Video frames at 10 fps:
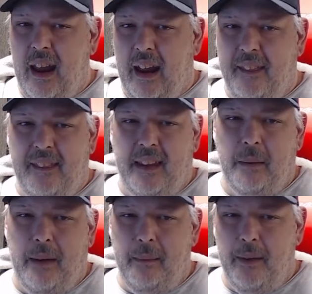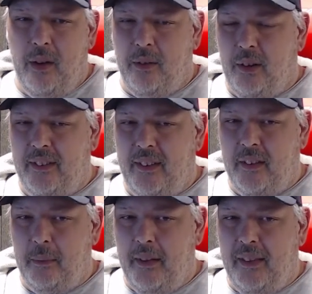I think it might be over a
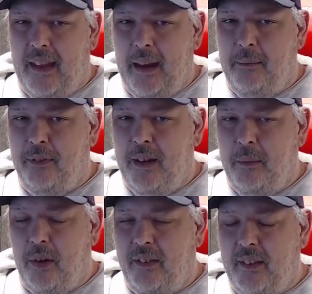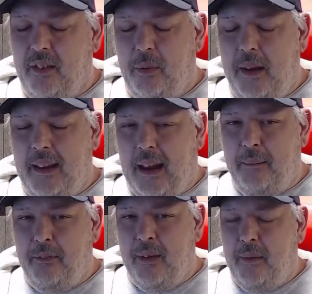6-month time frame or a 6-week
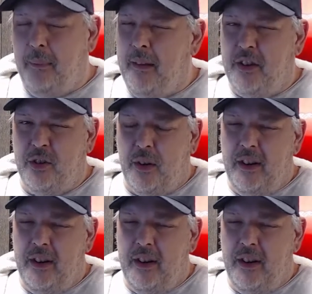time frame. I'm not sure.